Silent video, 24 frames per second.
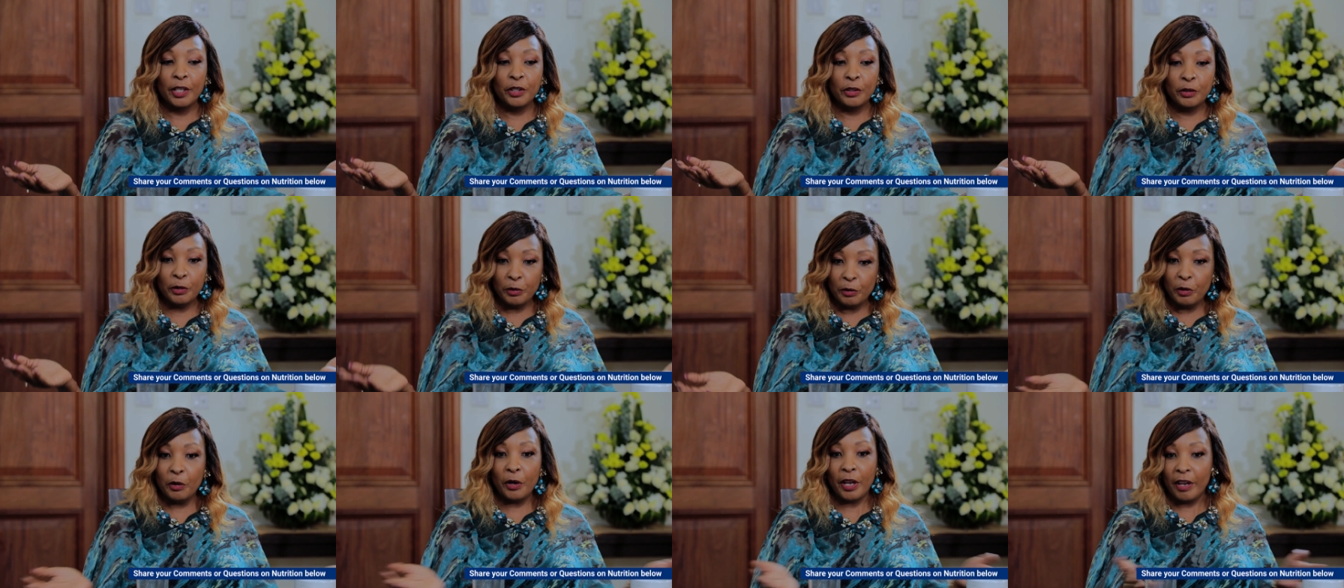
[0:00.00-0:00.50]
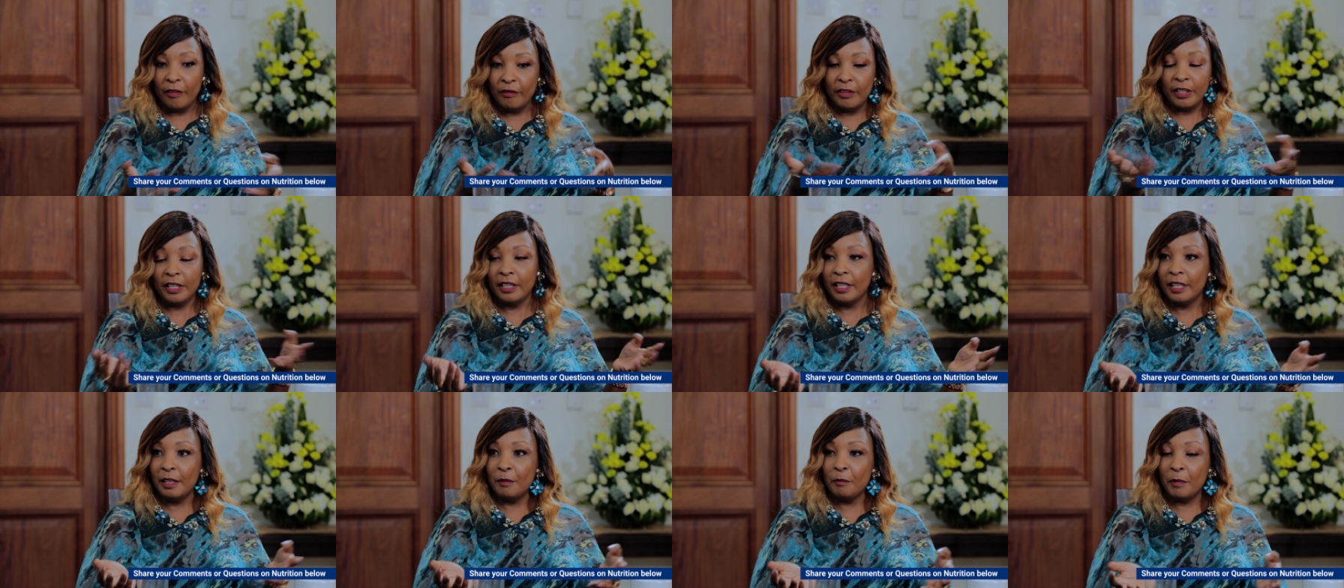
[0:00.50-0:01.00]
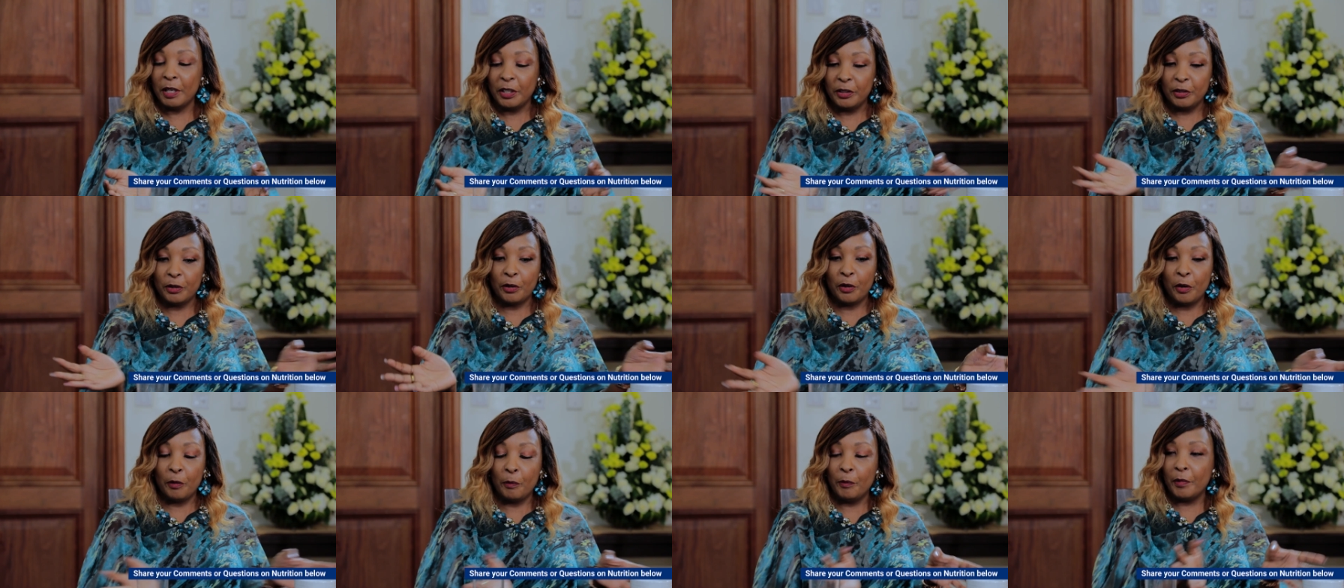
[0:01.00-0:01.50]
You know everything,
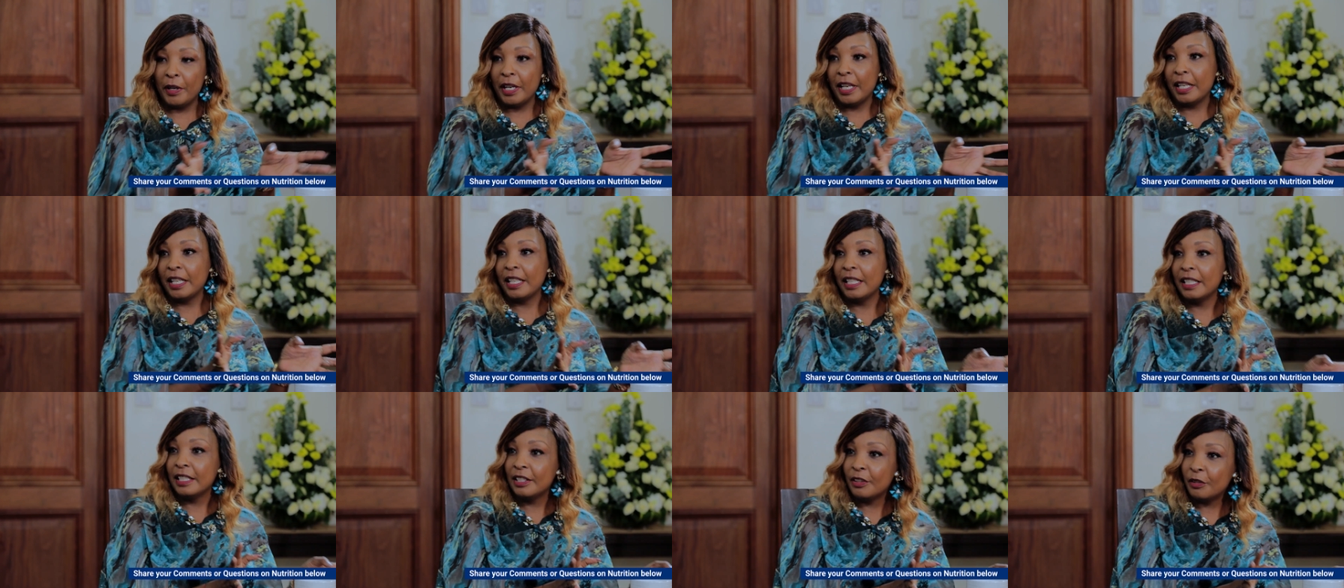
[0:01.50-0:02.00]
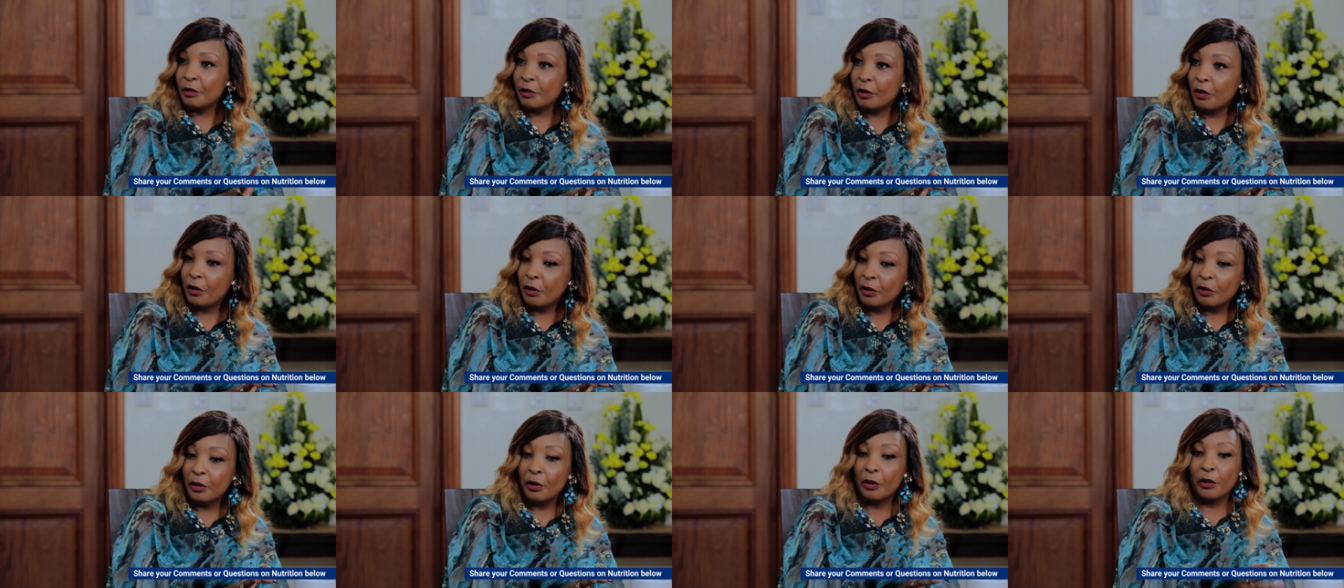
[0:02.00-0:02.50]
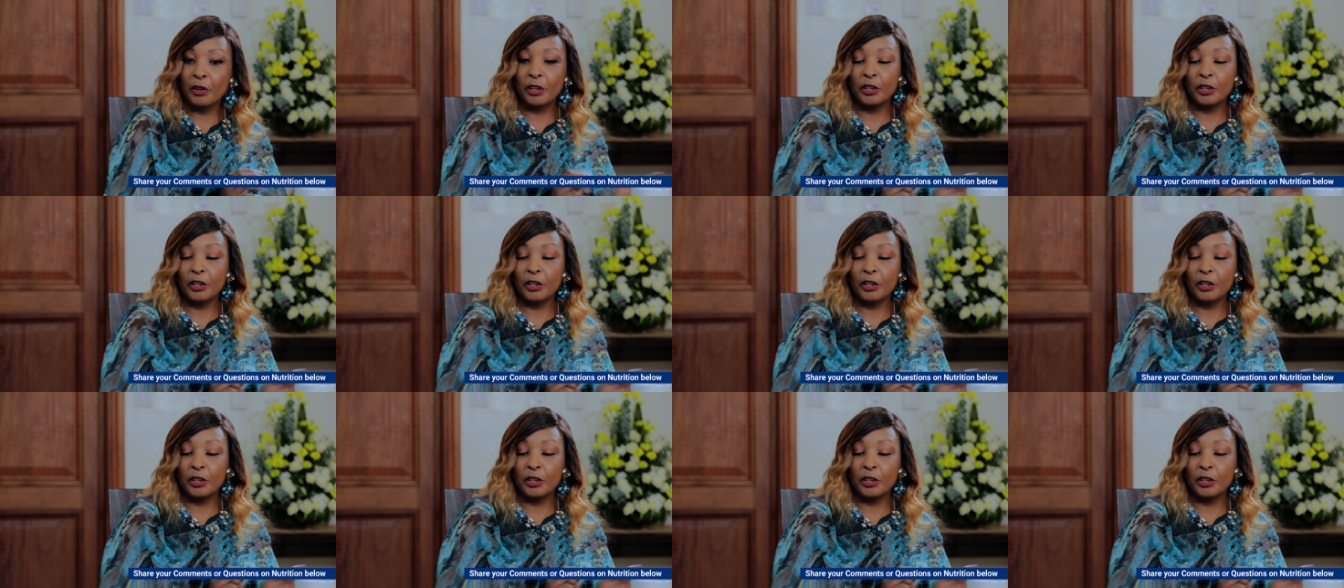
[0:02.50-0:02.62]
but you're combining it wrong,